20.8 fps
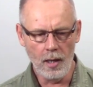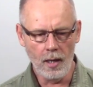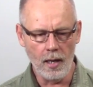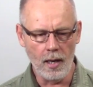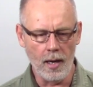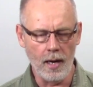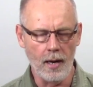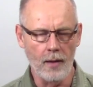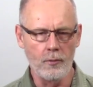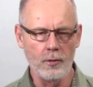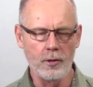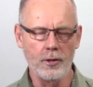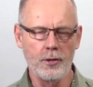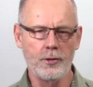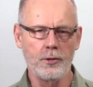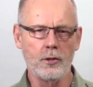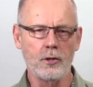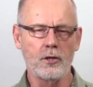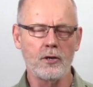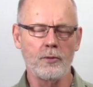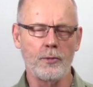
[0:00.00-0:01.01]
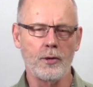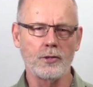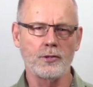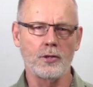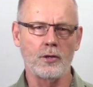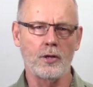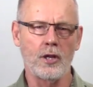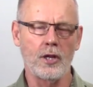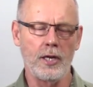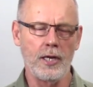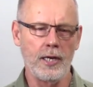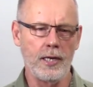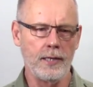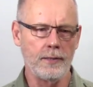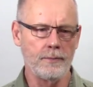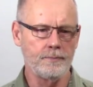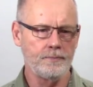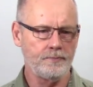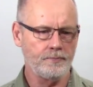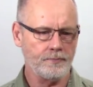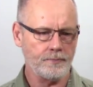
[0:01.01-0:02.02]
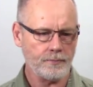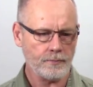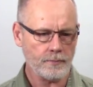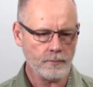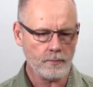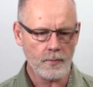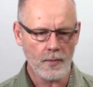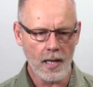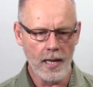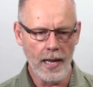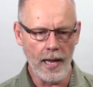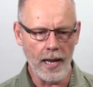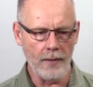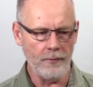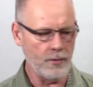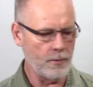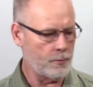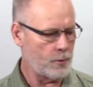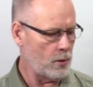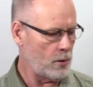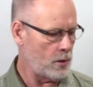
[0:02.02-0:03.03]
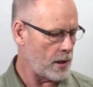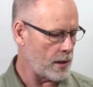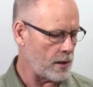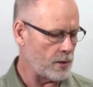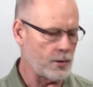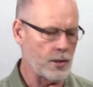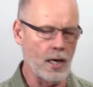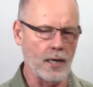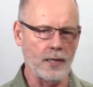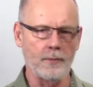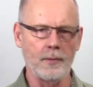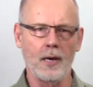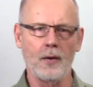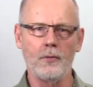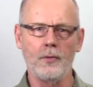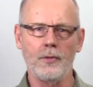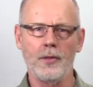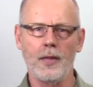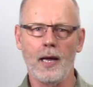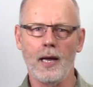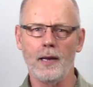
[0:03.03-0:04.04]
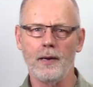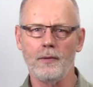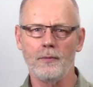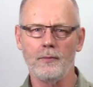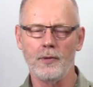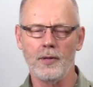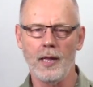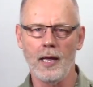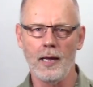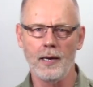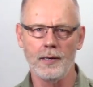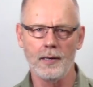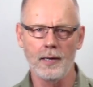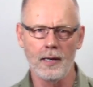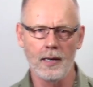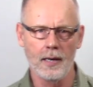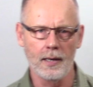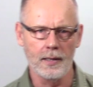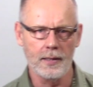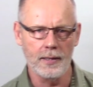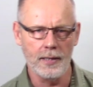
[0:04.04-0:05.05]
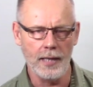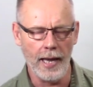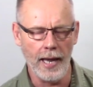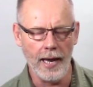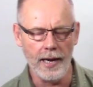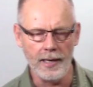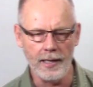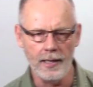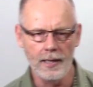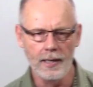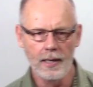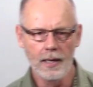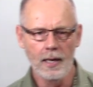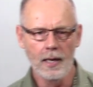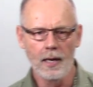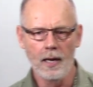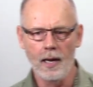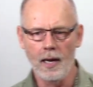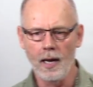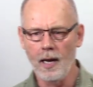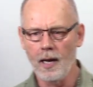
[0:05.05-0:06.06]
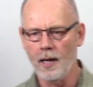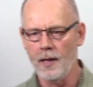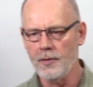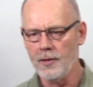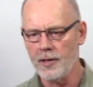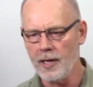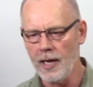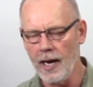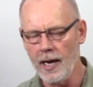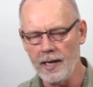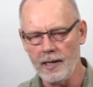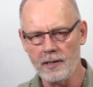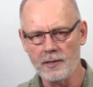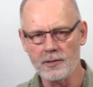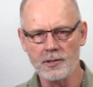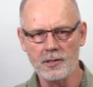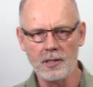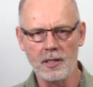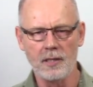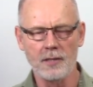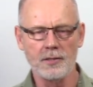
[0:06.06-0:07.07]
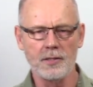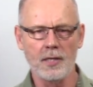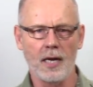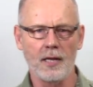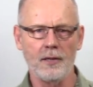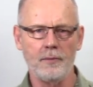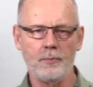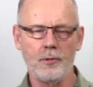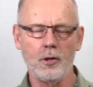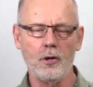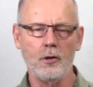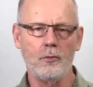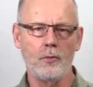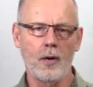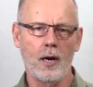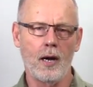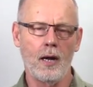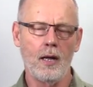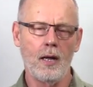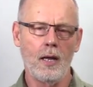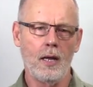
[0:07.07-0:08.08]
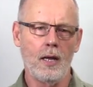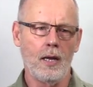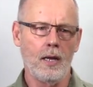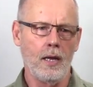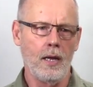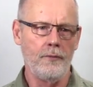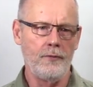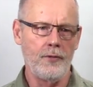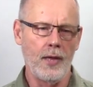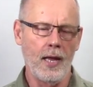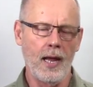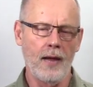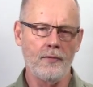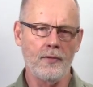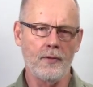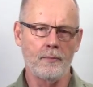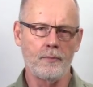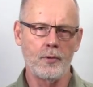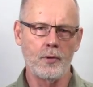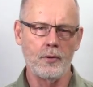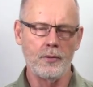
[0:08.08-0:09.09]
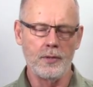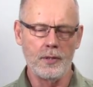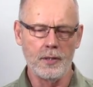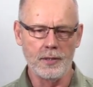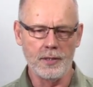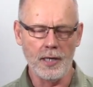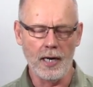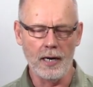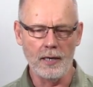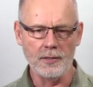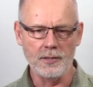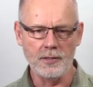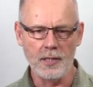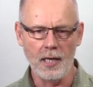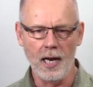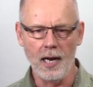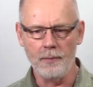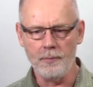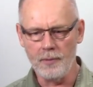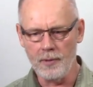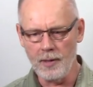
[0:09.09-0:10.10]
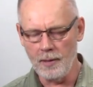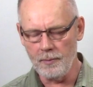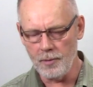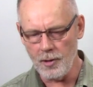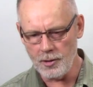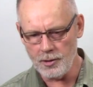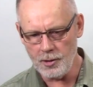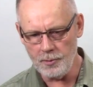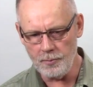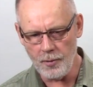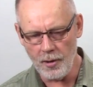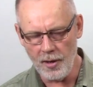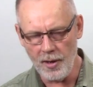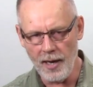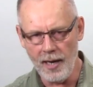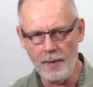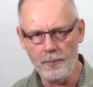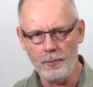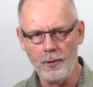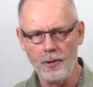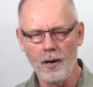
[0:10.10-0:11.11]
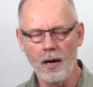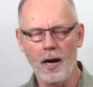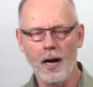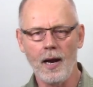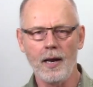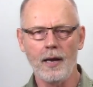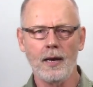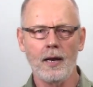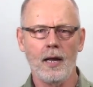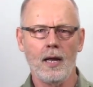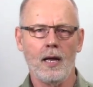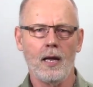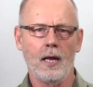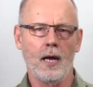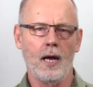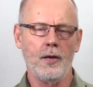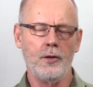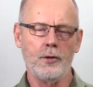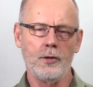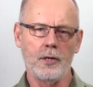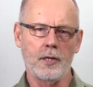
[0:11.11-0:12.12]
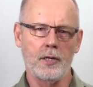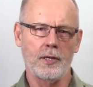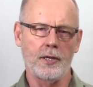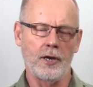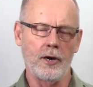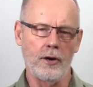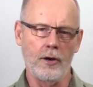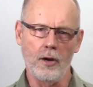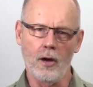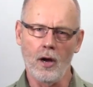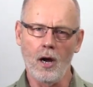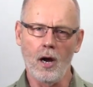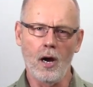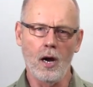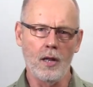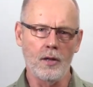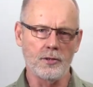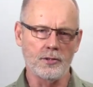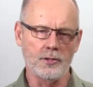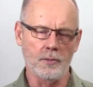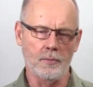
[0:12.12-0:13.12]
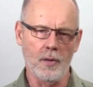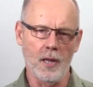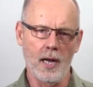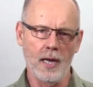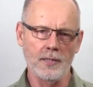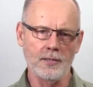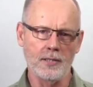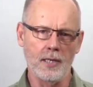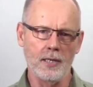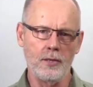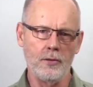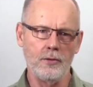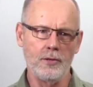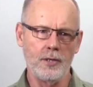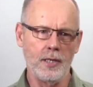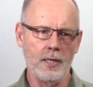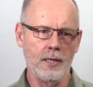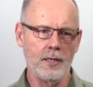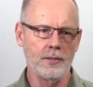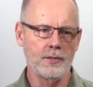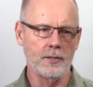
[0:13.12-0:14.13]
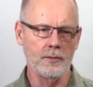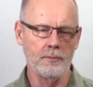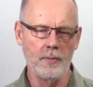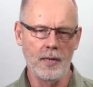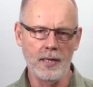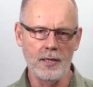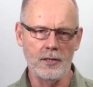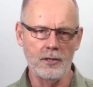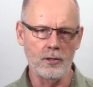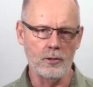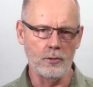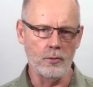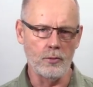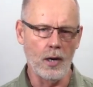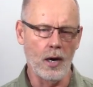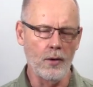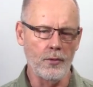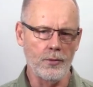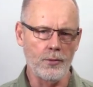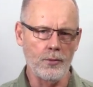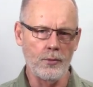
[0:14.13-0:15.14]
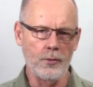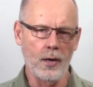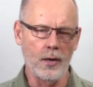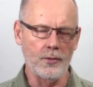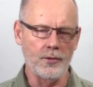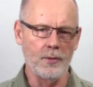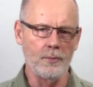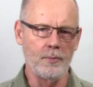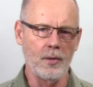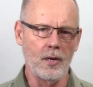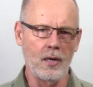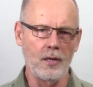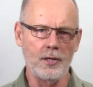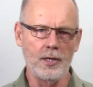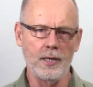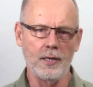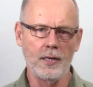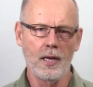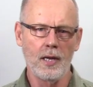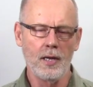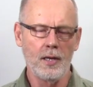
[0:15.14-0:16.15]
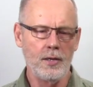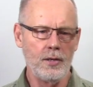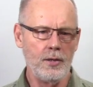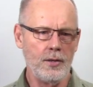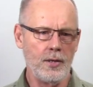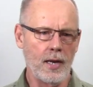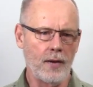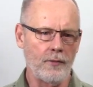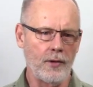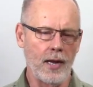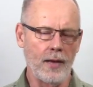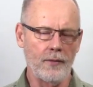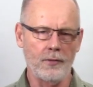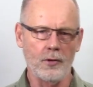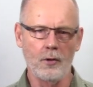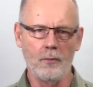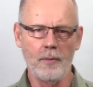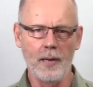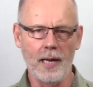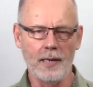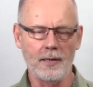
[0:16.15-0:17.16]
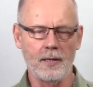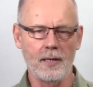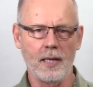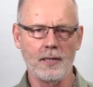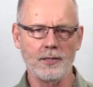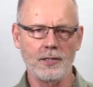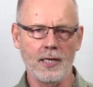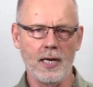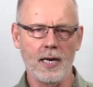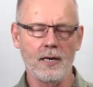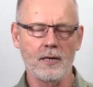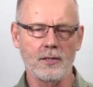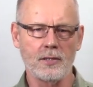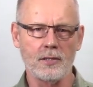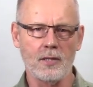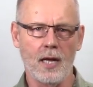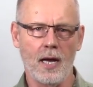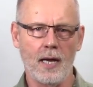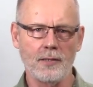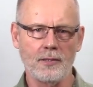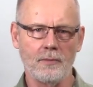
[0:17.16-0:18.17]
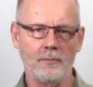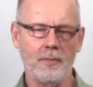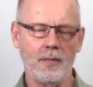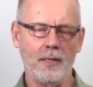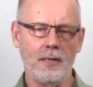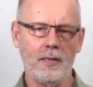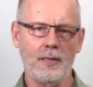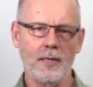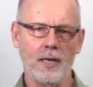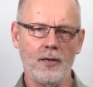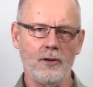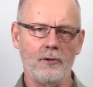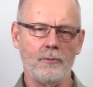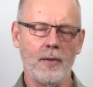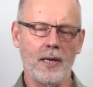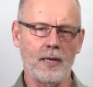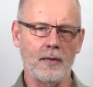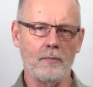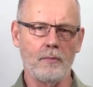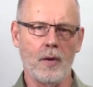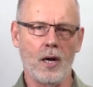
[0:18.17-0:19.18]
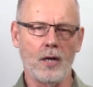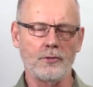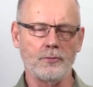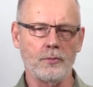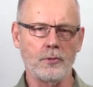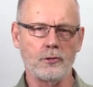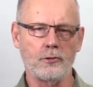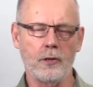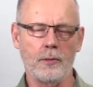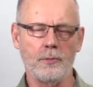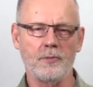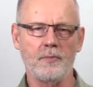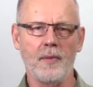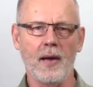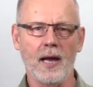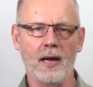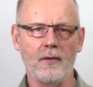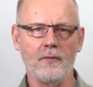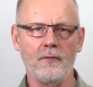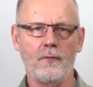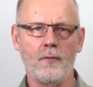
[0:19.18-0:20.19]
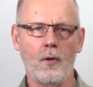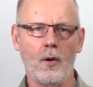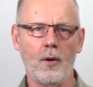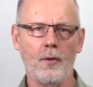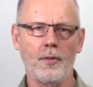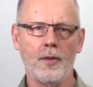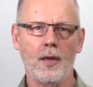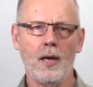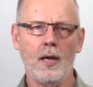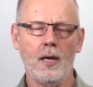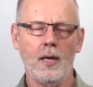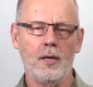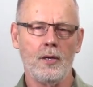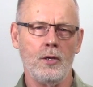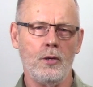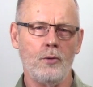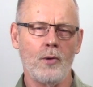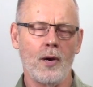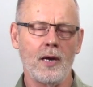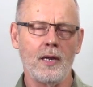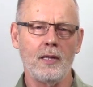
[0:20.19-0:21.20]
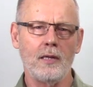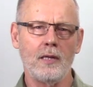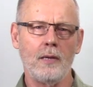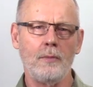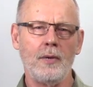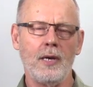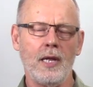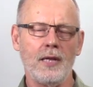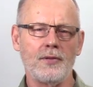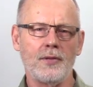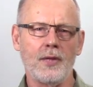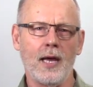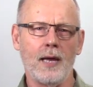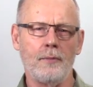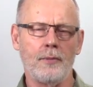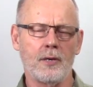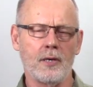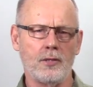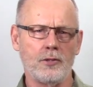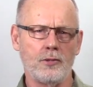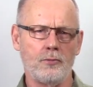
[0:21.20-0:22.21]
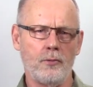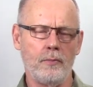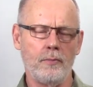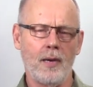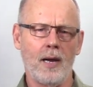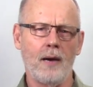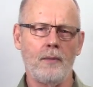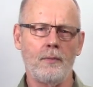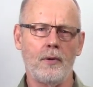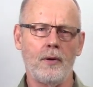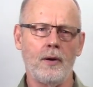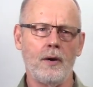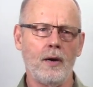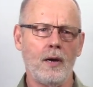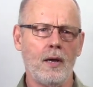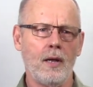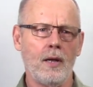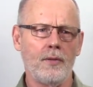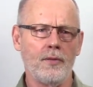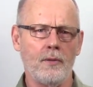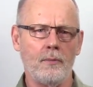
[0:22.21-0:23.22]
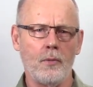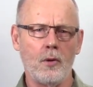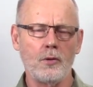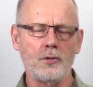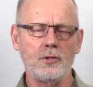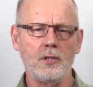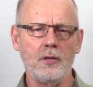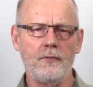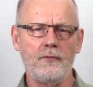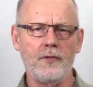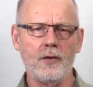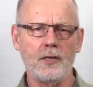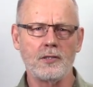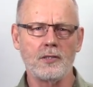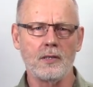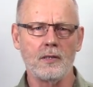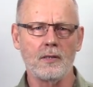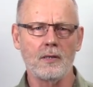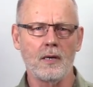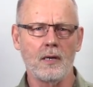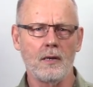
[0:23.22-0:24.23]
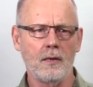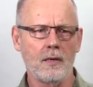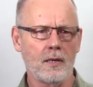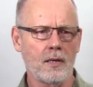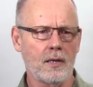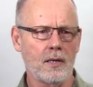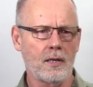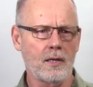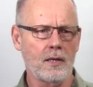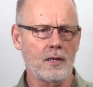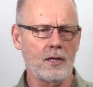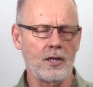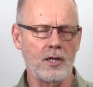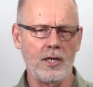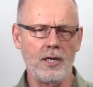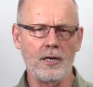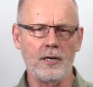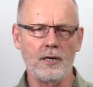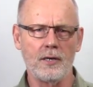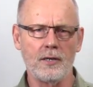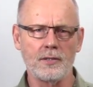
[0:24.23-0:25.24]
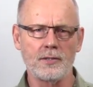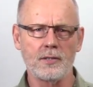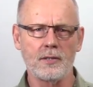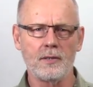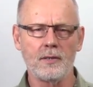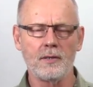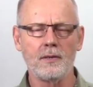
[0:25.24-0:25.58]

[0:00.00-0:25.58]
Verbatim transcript: when you're doing commercial cleaning having the brute like I talked about with that with that caddy uh, the caddy can sit inside the brute. Well, if you have the brute and the entire setup, and then plus you put an apron on it, uh, you can carry all the supplies that you need to make your route throughout the building. You never have to go back to that janitor's closet, meaning that you're making multiple trips back and forth. You want to eliminate that because you remember, the most efficient cleaners,